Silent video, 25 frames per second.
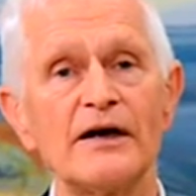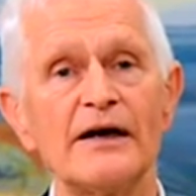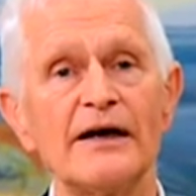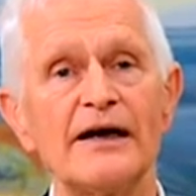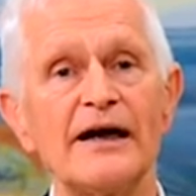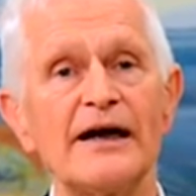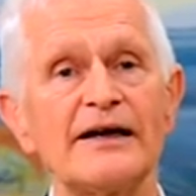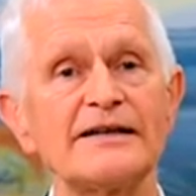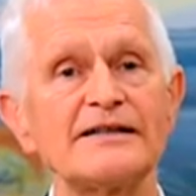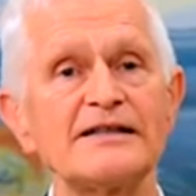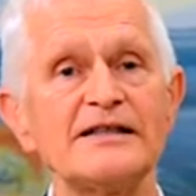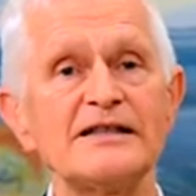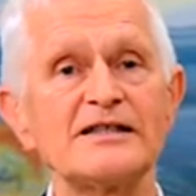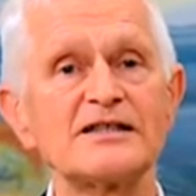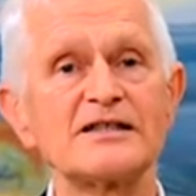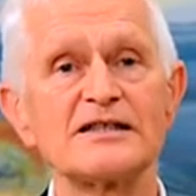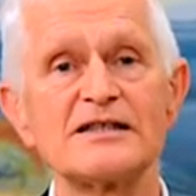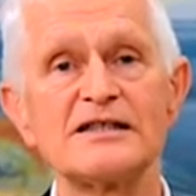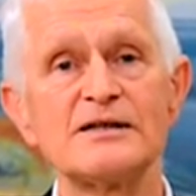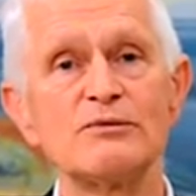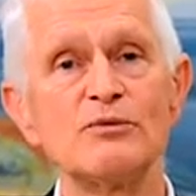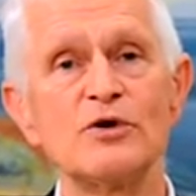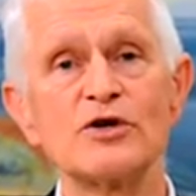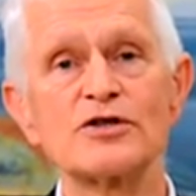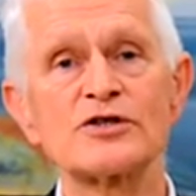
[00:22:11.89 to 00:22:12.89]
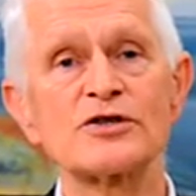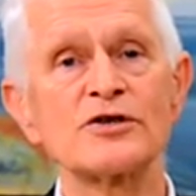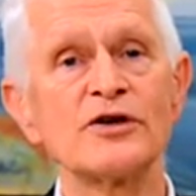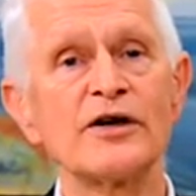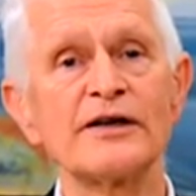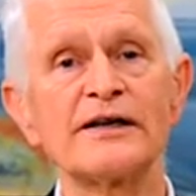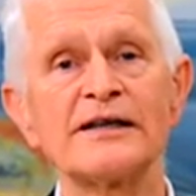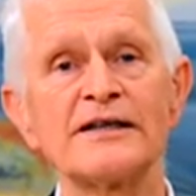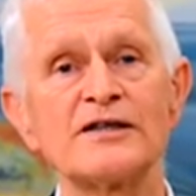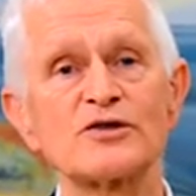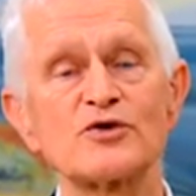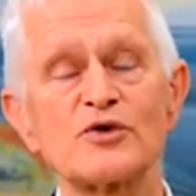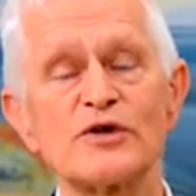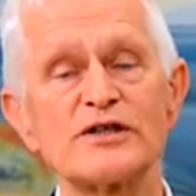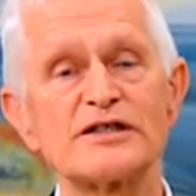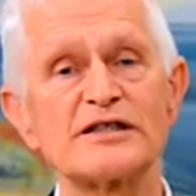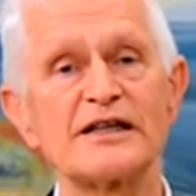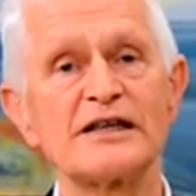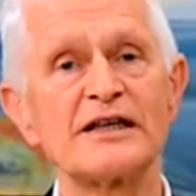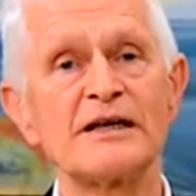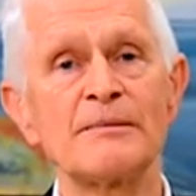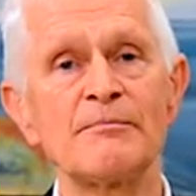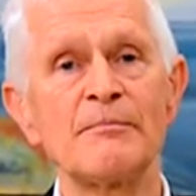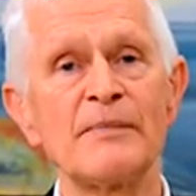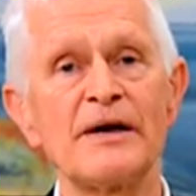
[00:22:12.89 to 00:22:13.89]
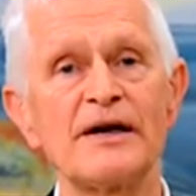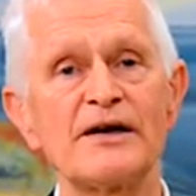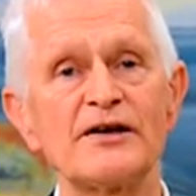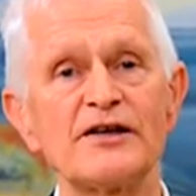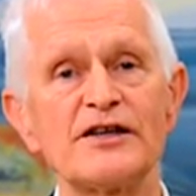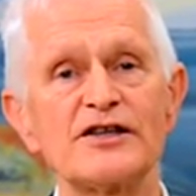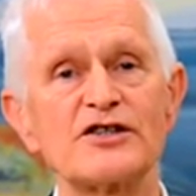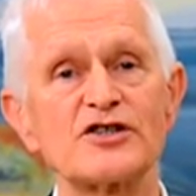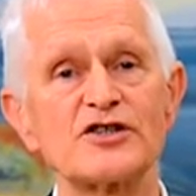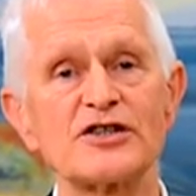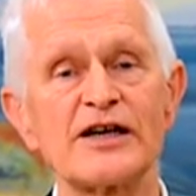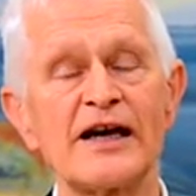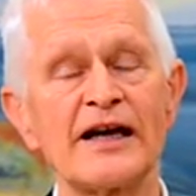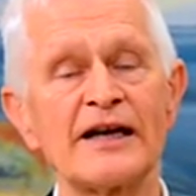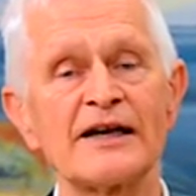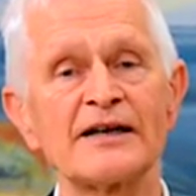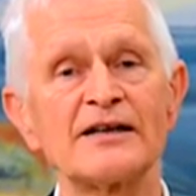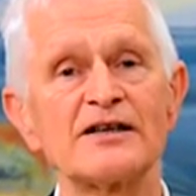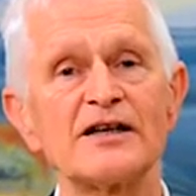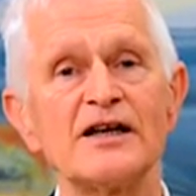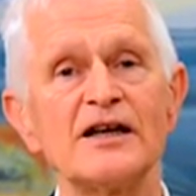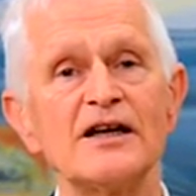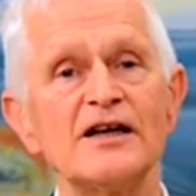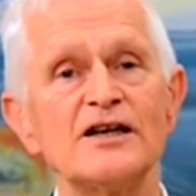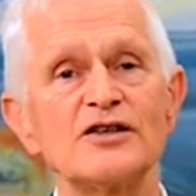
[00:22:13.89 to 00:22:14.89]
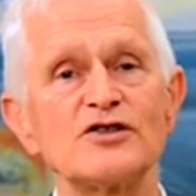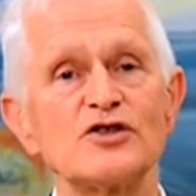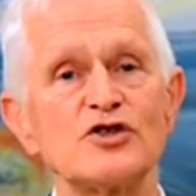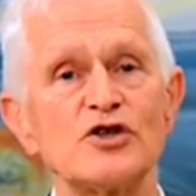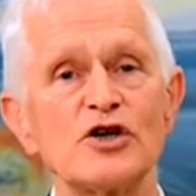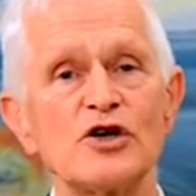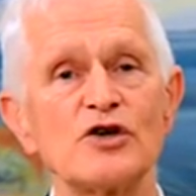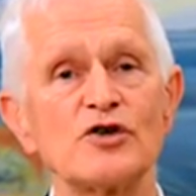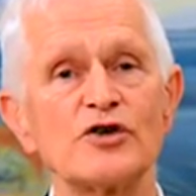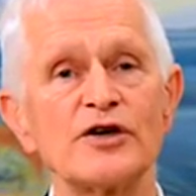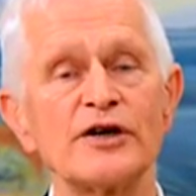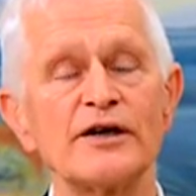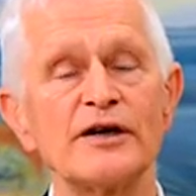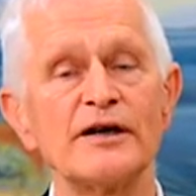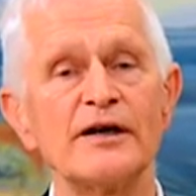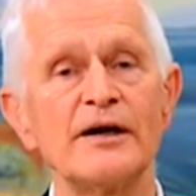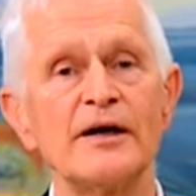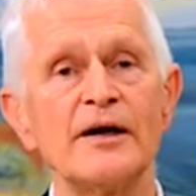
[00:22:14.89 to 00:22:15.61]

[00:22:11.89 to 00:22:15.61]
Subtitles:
And Jesus, he was not interested in marriage and children.